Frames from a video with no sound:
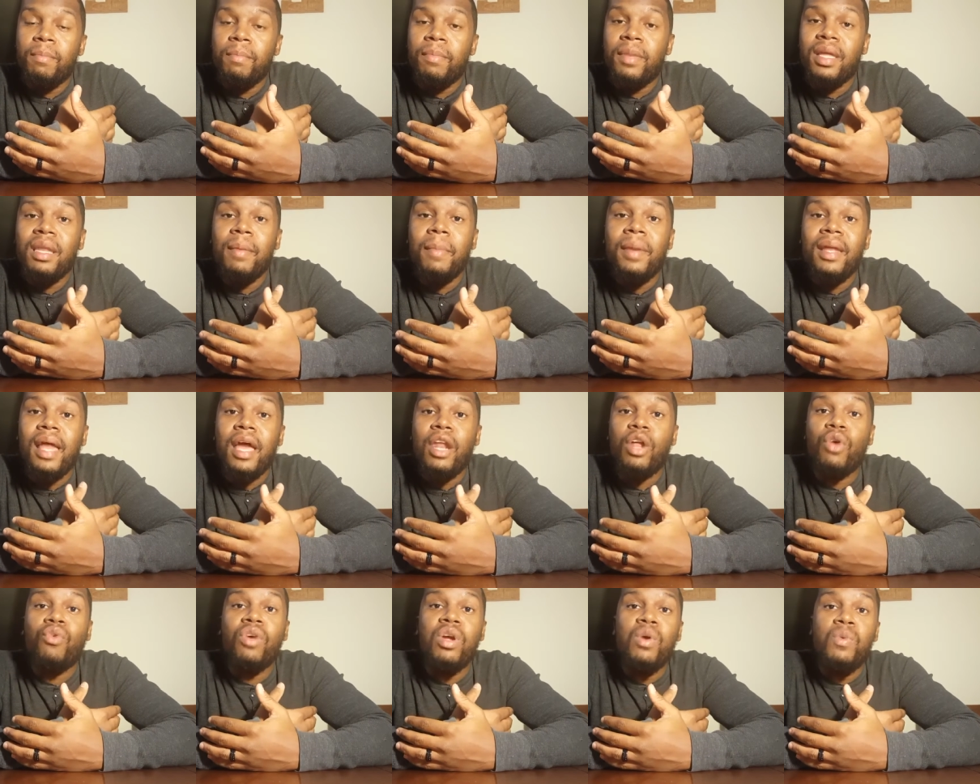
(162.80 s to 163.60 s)
Many may
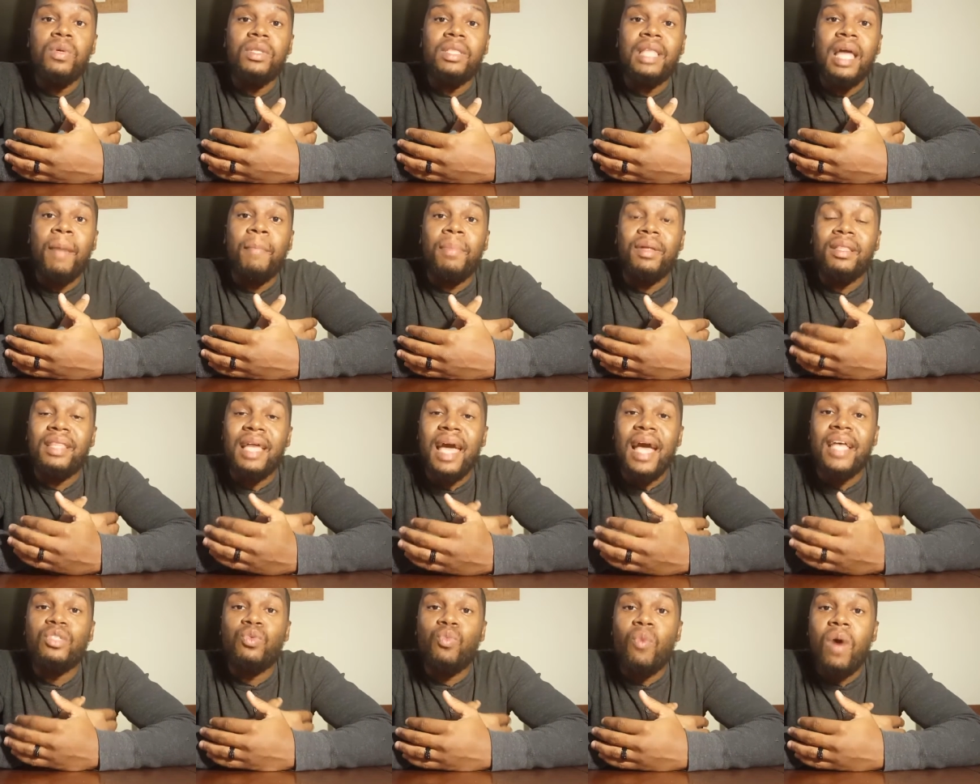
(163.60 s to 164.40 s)
not agree with that, but
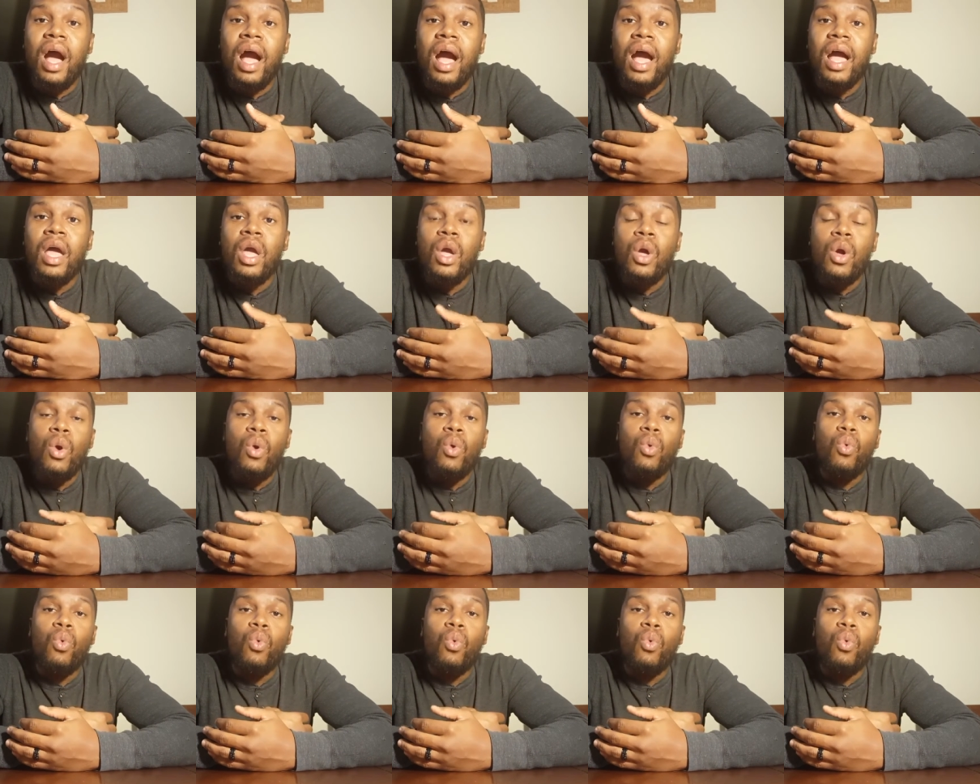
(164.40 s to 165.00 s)
that's why